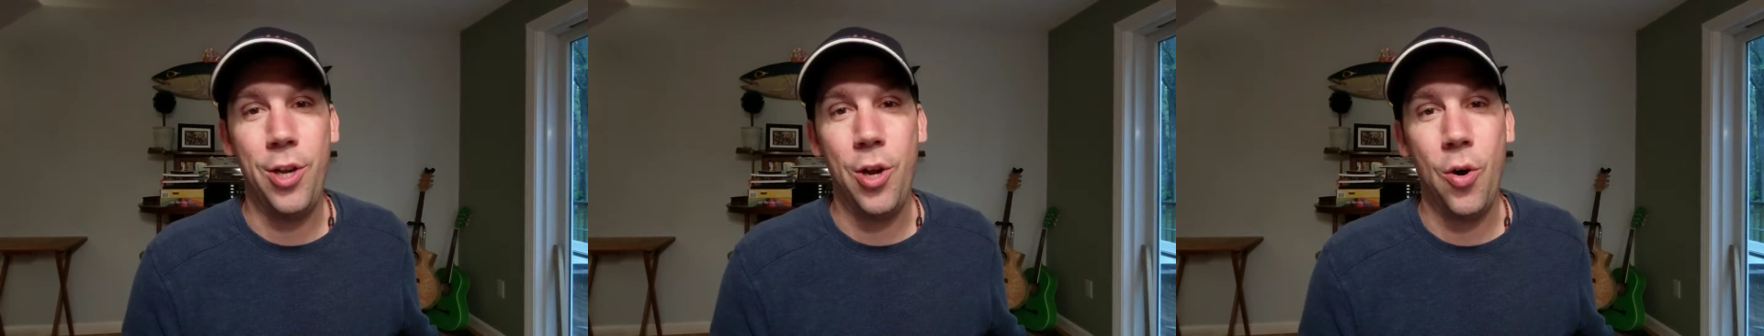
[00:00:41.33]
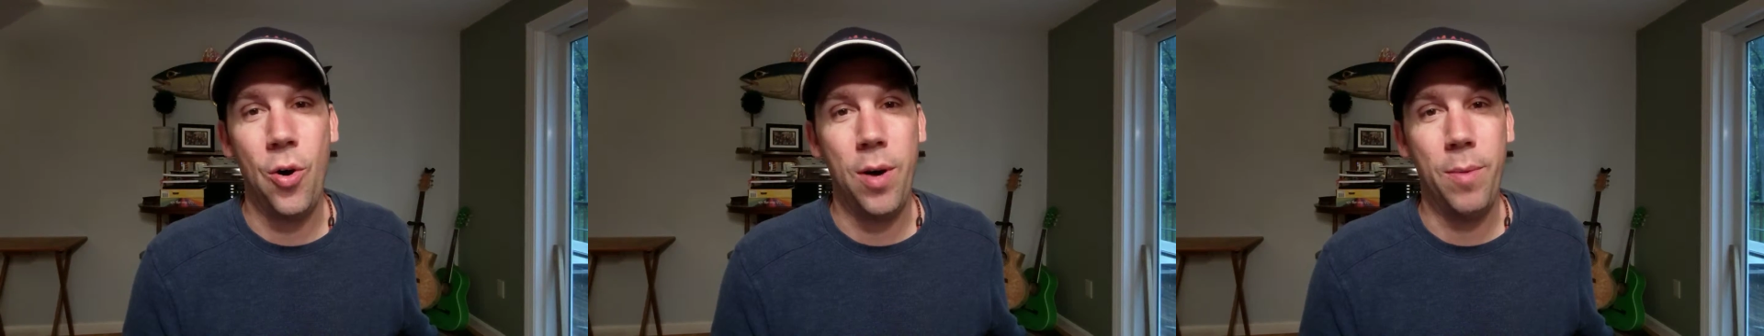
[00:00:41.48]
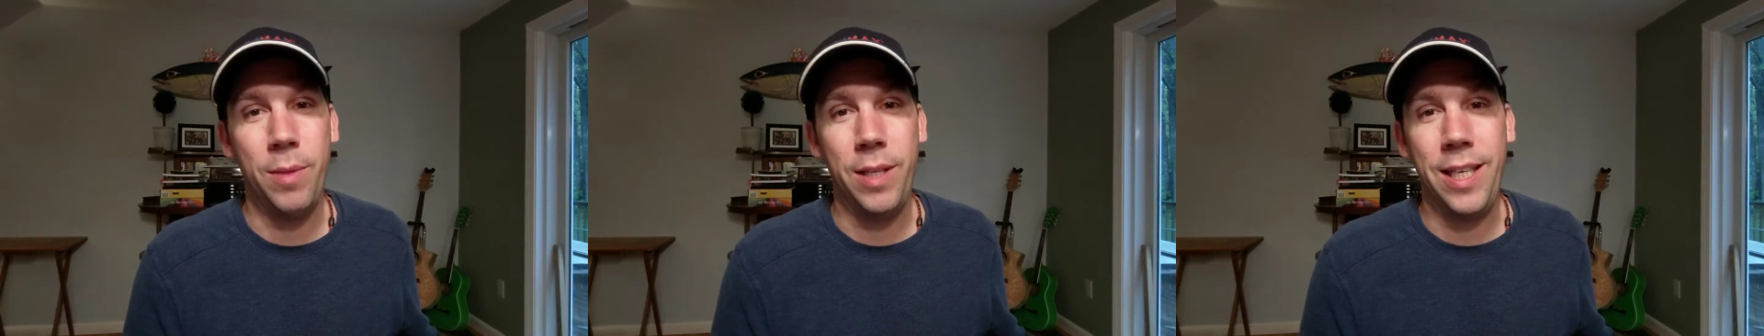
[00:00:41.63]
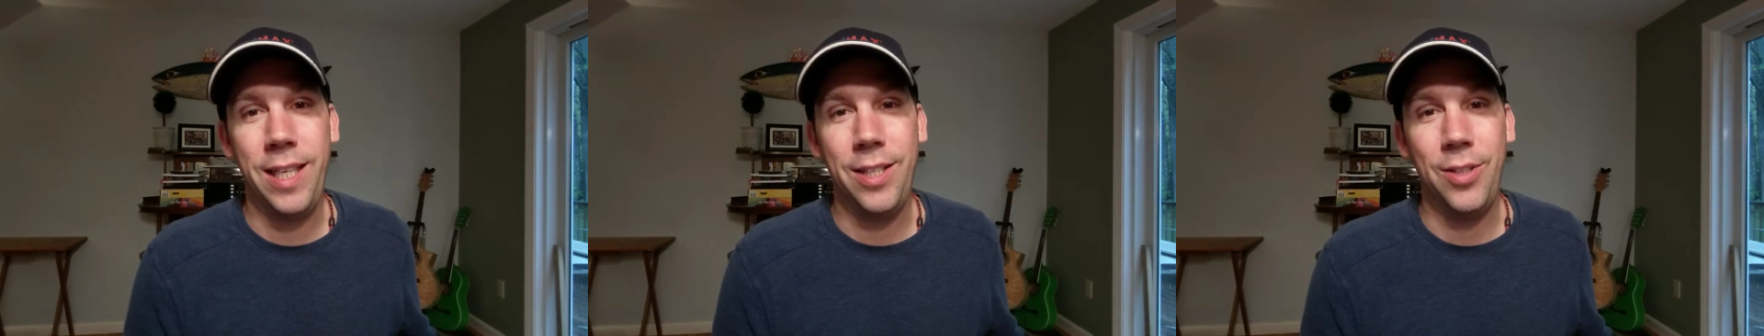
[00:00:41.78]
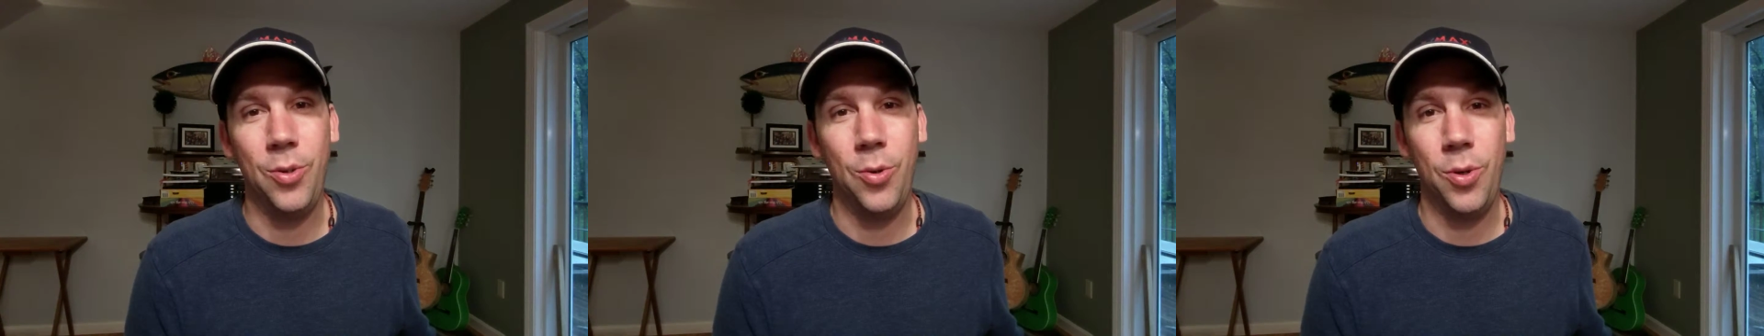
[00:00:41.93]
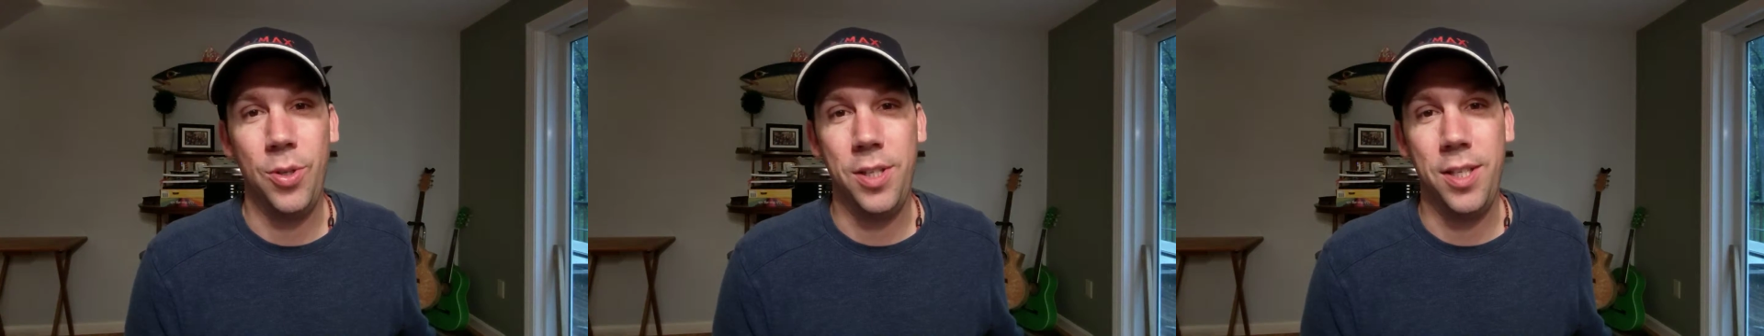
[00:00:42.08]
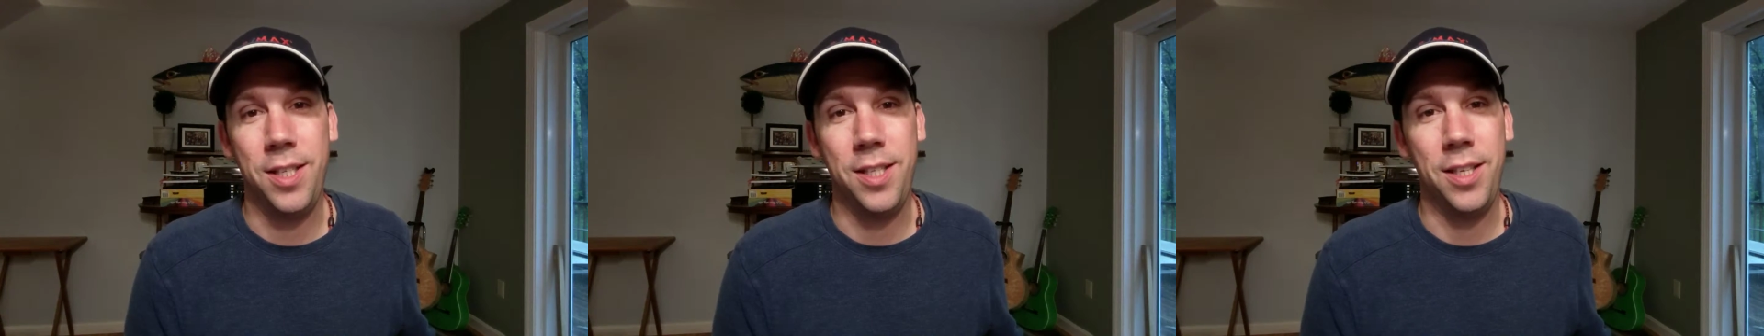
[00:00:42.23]
you know I'm leaning
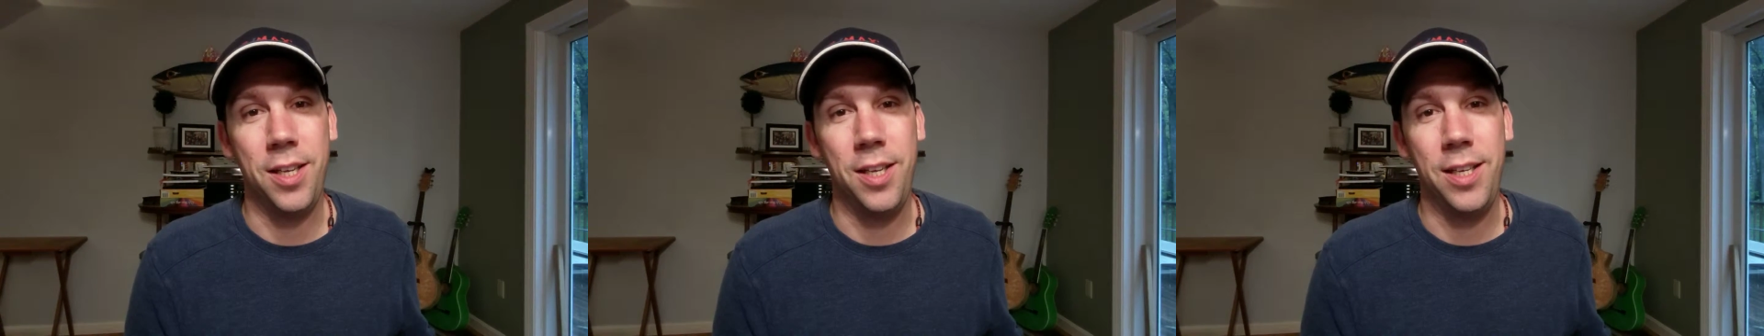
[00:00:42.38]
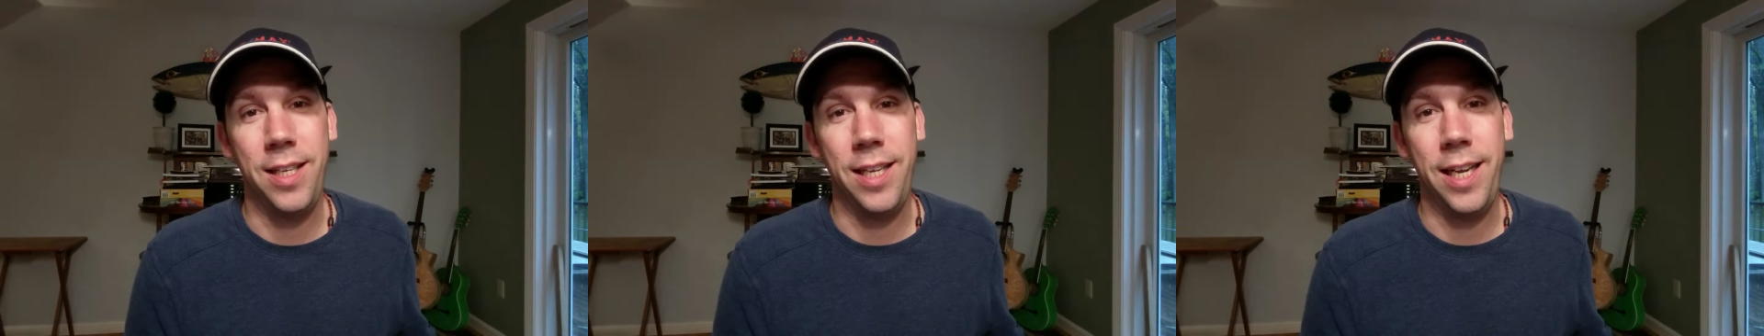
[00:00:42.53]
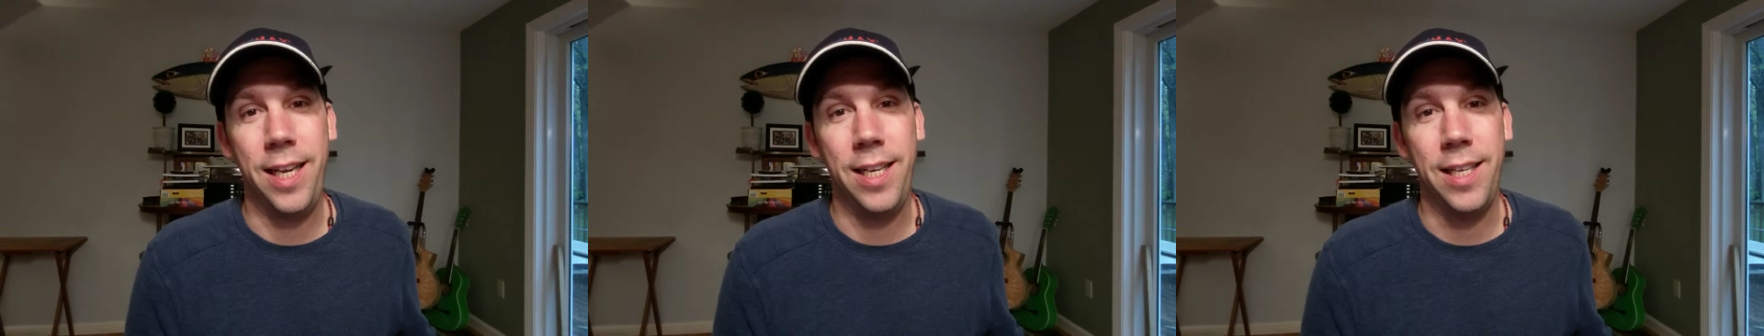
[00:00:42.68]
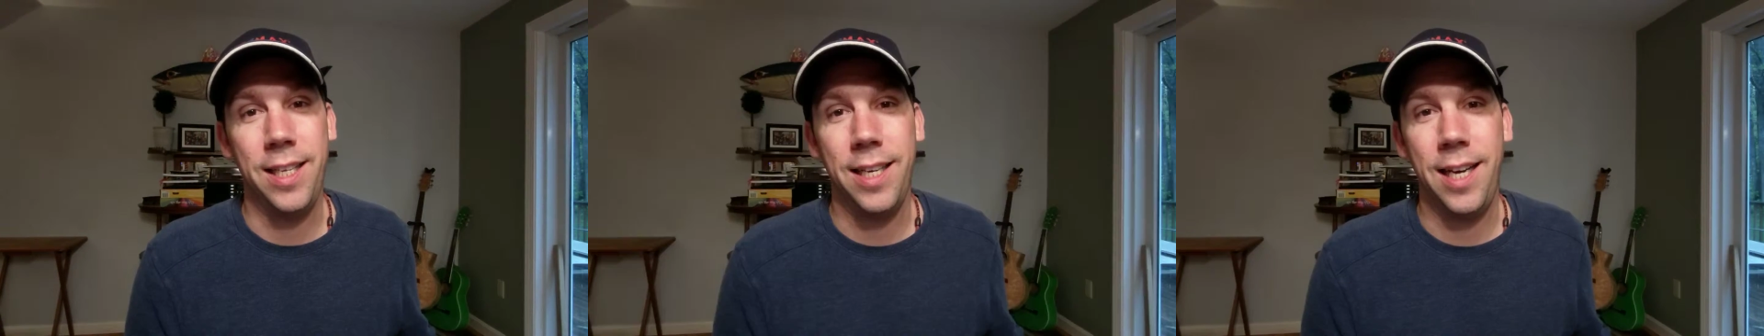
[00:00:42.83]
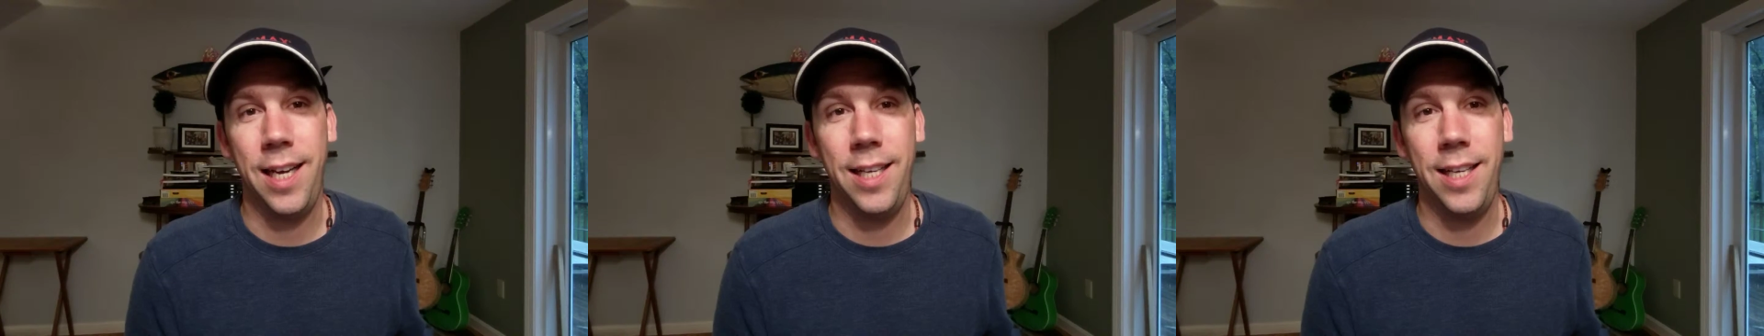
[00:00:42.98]
towards the sundae.